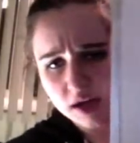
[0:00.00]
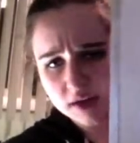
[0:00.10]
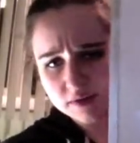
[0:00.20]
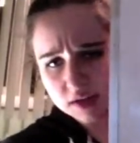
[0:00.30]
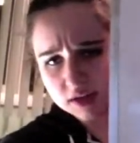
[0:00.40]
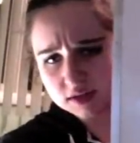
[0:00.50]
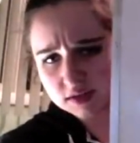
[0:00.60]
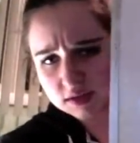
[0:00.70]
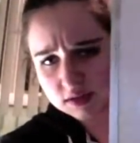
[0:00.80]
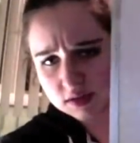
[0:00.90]
We have
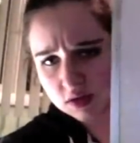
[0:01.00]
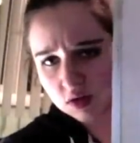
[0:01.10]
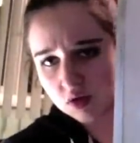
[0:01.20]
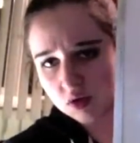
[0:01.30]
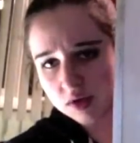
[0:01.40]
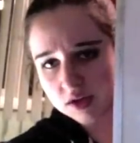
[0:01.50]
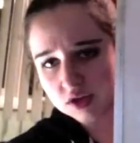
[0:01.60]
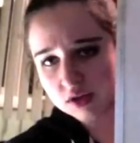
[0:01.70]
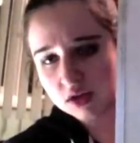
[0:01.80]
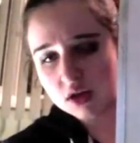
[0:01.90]
this whole
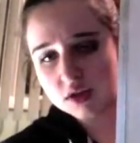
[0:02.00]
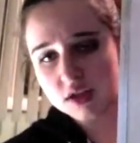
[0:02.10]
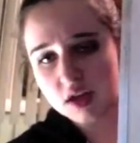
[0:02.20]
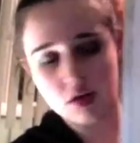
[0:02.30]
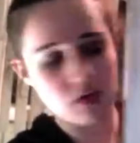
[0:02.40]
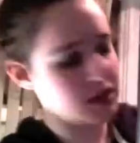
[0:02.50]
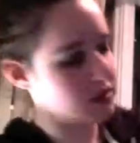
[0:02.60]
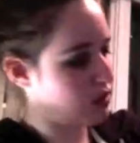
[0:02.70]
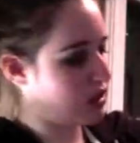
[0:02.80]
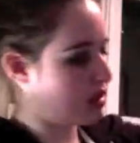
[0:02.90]
equation. So now
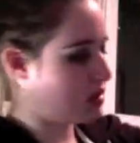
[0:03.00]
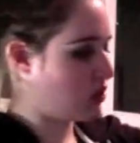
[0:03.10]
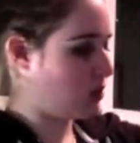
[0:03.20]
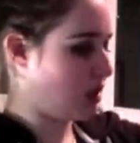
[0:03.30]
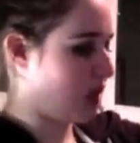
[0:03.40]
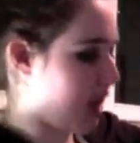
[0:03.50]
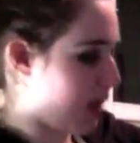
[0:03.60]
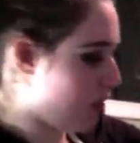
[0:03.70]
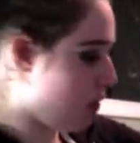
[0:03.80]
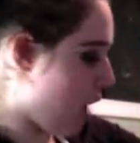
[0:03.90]
notice we need to distribute the
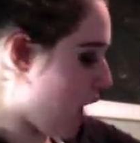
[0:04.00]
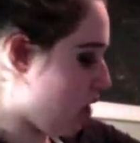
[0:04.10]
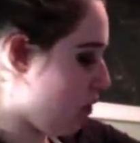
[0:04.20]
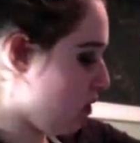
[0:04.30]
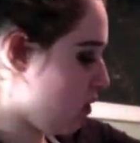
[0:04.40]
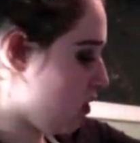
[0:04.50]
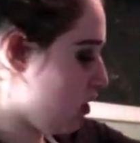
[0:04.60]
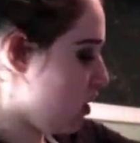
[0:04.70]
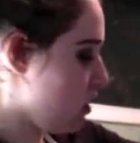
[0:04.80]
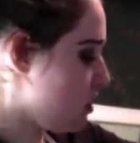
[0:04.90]
km on the bottom.
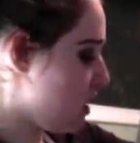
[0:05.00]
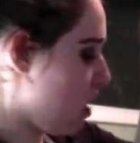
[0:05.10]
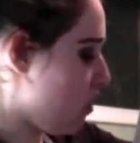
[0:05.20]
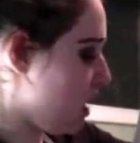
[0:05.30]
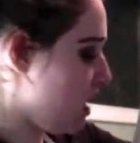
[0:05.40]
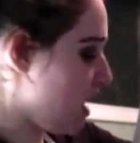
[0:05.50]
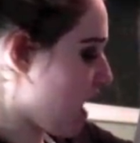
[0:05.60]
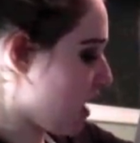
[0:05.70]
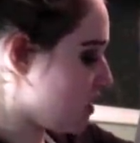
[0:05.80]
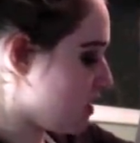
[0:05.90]
So now
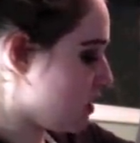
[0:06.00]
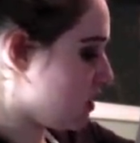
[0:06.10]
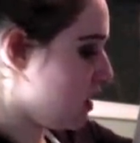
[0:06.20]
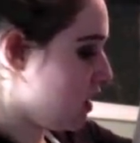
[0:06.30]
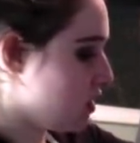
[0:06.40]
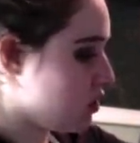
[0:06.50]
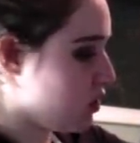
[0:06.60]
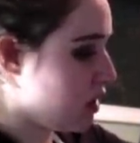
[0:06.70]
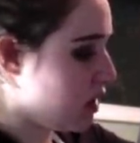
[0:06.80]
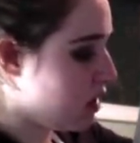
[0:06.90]
ES
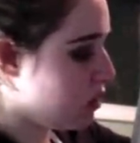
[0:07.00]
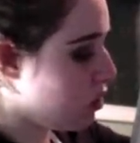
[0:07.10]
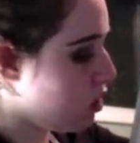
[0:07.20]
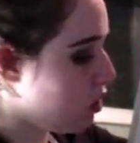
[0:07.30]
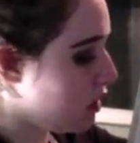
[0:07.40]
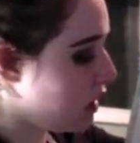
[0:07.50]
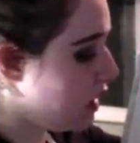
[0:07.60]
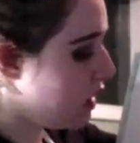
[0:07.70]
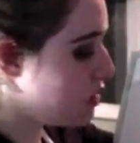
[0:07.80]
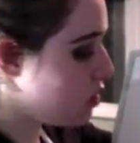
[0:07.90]
is going to
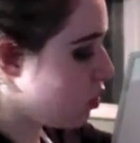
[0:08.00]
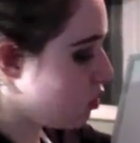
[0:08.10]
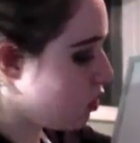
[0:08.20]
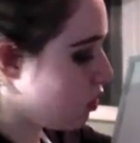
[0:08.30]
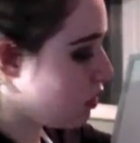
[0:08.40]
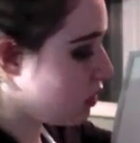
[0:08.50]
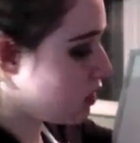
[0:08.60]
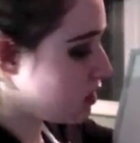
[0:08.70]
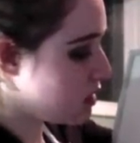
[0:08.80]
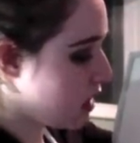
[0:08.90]
equal E
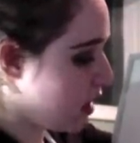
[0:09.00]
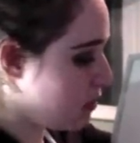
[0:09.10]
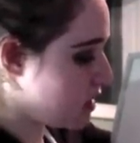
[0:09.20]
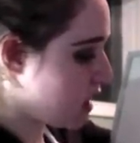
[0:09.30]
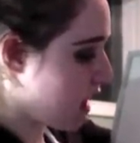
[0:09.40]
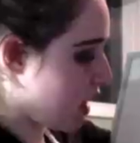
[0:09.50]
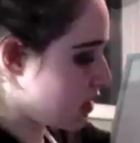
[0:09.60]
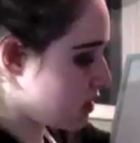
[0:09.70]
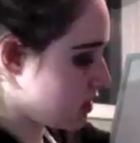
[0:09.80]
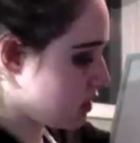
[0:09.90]
total times
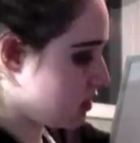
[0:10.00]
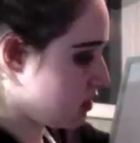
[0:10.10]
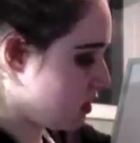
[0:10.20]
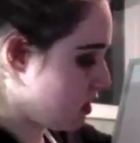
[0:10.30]
S